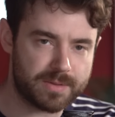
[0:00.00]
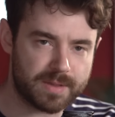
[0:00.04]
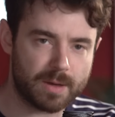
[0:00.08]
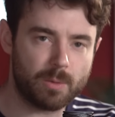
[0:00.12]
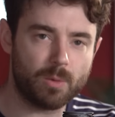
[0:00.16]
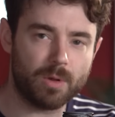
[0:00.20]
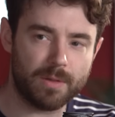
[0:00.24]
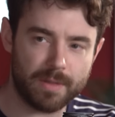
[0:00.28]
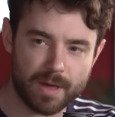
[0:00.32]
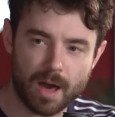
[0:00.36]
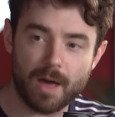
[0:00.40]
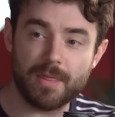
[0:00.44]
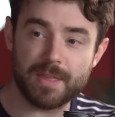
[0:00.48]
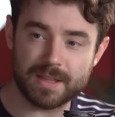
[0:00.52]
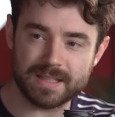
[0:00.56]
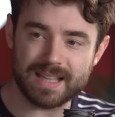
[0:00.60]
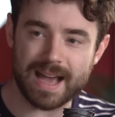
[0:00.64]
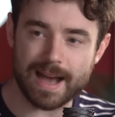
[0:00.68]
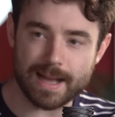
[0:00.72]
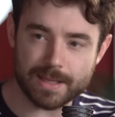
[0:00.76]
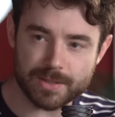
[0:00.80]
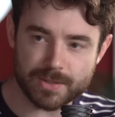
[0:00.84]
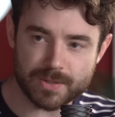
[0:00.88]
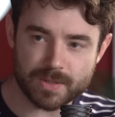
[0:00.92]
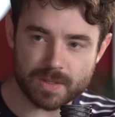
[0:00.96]
I think one of the other
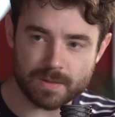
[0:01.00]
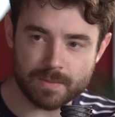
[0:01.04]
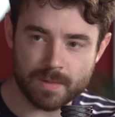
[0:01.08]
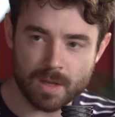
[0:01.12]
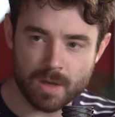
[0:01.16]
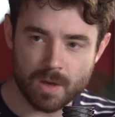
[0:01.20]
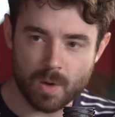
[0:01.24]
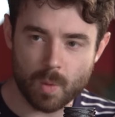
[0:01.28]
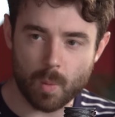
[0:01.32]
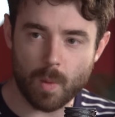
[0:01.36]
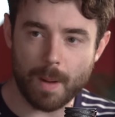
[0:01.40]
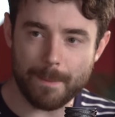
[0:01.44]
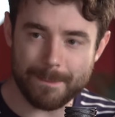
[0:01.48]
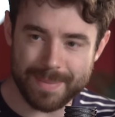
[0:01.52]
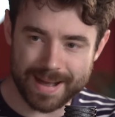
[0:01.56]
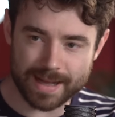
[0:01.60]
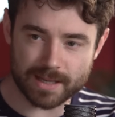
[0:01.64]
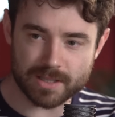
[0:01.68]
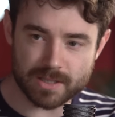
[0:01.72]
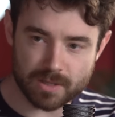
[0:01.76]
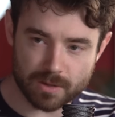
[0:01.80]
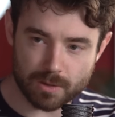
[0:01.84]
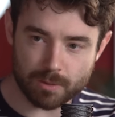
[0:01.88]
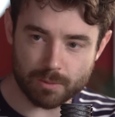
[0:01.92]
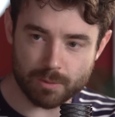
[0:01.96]
dads went
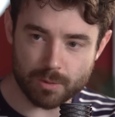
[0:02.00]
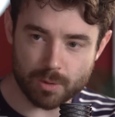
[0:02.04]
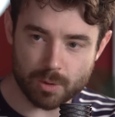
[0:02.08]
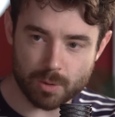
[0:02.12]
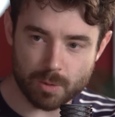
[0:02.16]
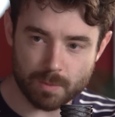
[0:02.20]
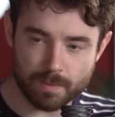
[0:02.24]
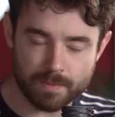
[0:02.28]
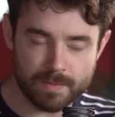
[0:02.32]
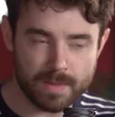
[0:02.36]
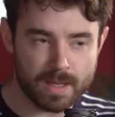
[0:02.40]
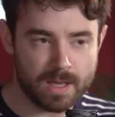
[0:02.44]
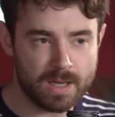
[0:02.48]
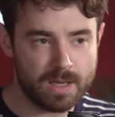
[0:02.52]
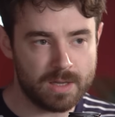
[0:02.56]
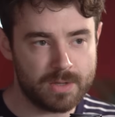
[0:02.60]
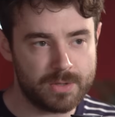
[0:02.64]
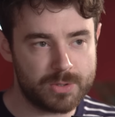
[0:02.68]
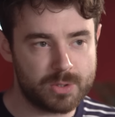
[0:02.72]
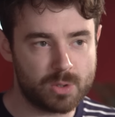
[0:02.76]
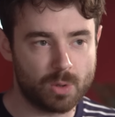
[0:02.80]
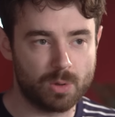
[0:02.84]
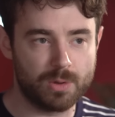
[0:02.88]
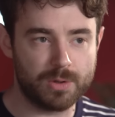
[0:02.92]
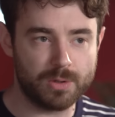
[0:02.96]
back to the room,
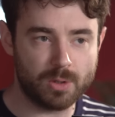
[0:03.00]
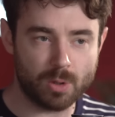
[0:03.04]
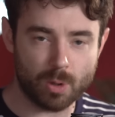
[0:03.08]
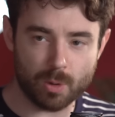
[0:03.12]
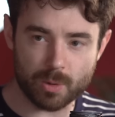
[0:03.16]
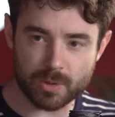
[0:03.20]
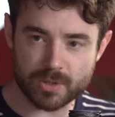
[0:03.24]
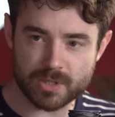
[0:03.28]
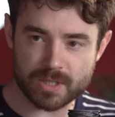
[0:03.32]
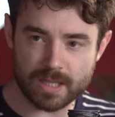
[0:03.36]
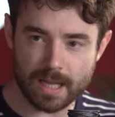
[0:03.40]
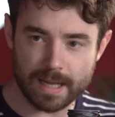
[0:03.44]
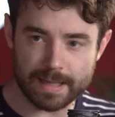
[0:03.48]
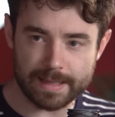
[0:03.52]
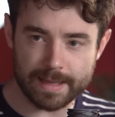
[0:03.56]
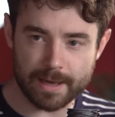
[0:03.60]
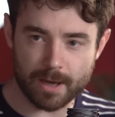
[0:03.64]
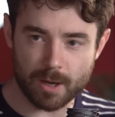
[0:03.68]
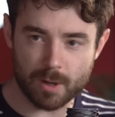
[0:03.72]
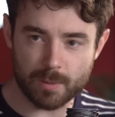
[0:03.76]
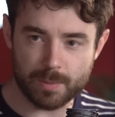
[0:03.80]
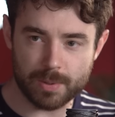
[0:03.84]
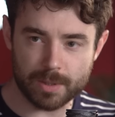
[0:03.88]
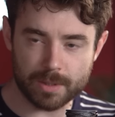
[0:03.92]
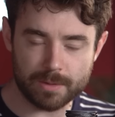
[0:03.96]
saw the door was
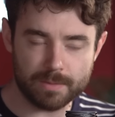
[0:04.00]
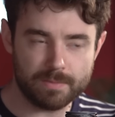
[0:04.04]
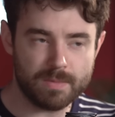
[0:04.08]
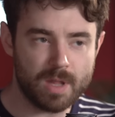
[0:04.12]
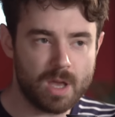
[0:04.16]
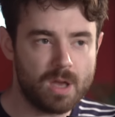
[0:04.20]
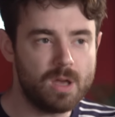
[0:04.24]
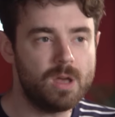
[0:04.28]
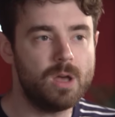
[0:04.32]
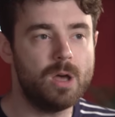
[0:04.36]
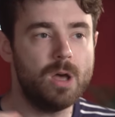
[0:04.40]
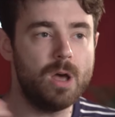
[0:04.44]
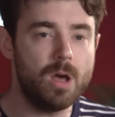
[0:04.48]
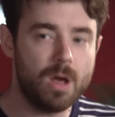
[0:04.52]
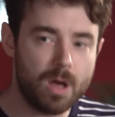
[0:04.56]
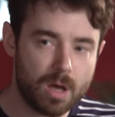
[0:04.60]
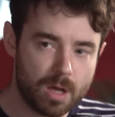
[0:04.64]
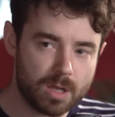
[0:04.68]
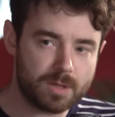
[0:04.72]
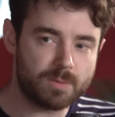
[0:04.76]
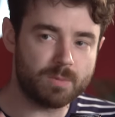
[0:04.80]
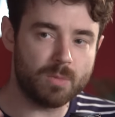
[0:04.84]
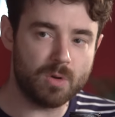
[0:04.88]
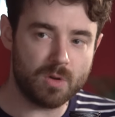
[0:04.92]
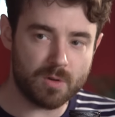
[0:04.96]
slightly open,
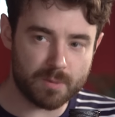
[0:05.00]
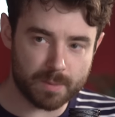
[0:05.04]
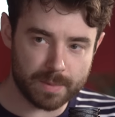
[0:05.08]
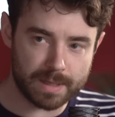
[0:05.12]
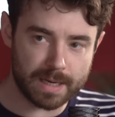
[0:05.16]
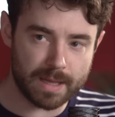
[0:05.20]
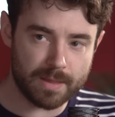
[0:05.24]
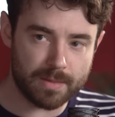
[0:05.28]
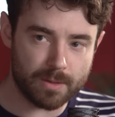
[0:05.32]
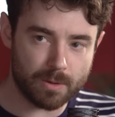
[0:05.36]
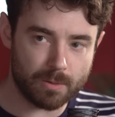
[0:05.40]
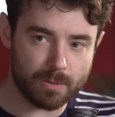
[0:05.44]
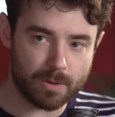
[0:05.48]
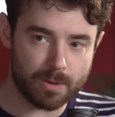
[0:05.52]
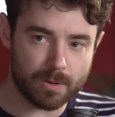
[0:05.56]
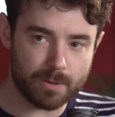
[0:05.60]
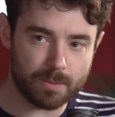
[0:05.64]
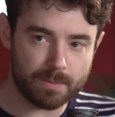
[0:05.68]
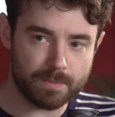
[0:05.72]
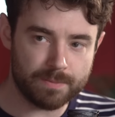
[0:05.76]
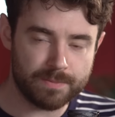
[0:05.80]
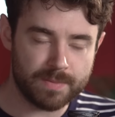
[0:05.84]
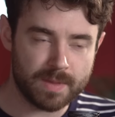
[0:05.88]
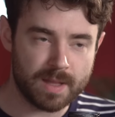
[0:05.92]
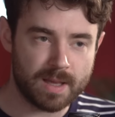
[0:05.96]
heard movement in the
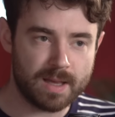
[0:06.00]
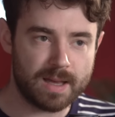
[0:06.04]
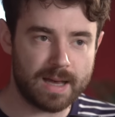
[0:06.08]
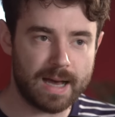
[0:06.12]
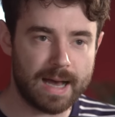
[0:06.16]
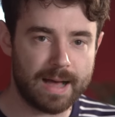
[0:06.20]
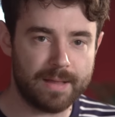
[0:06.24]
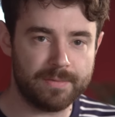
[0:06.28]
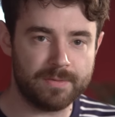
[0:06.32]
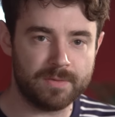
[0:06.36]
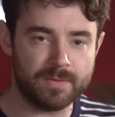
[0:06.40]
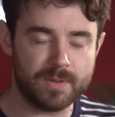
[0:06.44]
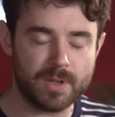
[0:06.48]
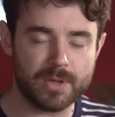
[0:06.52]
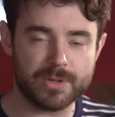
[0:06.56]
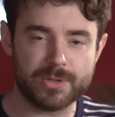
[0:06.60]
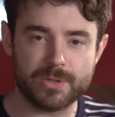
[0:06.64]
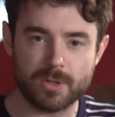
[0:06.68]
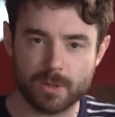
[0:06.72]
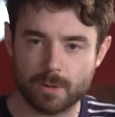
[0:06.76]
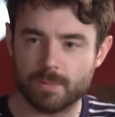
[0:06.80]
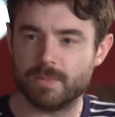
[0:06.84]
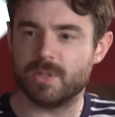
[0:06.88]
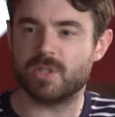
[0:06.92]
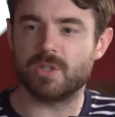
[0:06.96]
room, and
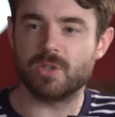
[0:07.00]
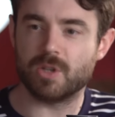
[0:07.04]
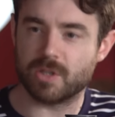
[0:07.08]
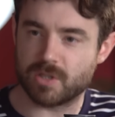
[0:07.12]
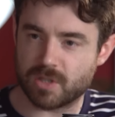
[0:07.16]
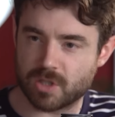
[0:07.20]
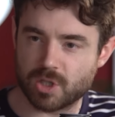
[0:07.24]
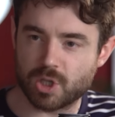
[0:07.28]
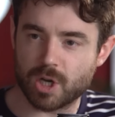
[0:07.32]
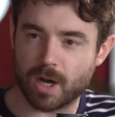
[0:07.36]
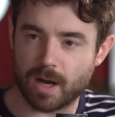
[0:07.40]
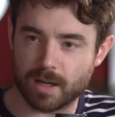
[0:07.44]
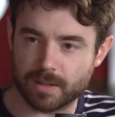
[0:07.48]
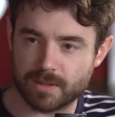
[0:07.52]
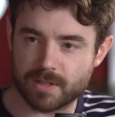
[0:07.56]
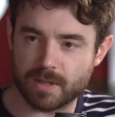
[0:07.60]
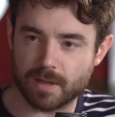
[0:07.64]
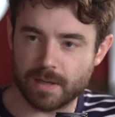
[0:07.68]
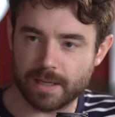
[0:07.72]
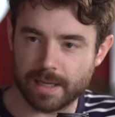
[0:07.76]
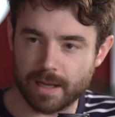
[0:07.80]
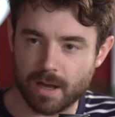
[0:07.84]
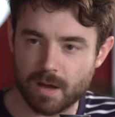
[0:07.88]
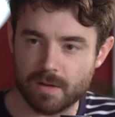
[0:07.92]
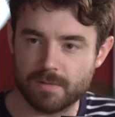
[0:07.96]
assumed it's just a child
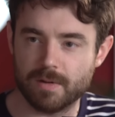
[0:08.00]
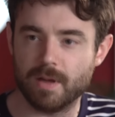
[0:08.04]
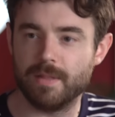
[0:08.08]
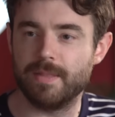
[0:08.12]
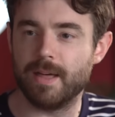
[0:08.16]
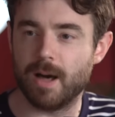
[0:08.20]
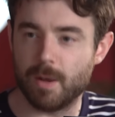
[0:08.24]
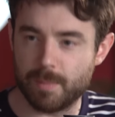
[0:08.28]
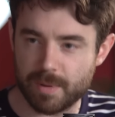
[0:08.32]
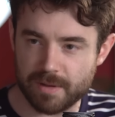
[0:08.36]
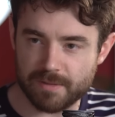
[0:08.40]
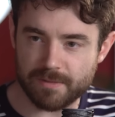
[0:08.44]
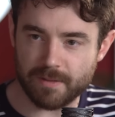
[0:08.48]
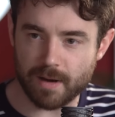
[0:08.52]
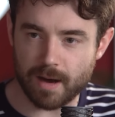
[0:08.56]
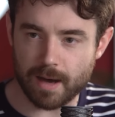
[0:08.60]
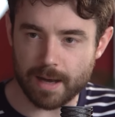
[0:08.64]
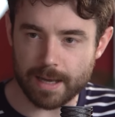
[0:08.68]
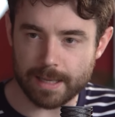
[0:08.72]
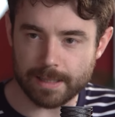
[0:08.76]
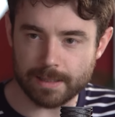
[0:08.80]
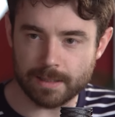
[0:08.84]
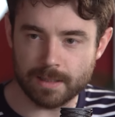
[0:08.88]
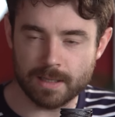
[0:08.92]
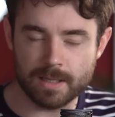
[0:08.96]
turning over, they'll be
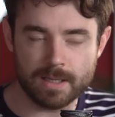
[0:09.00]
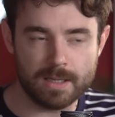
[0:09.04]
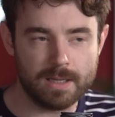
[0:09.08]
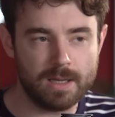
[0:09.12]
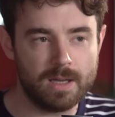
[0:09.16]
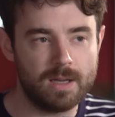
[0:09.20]
fine.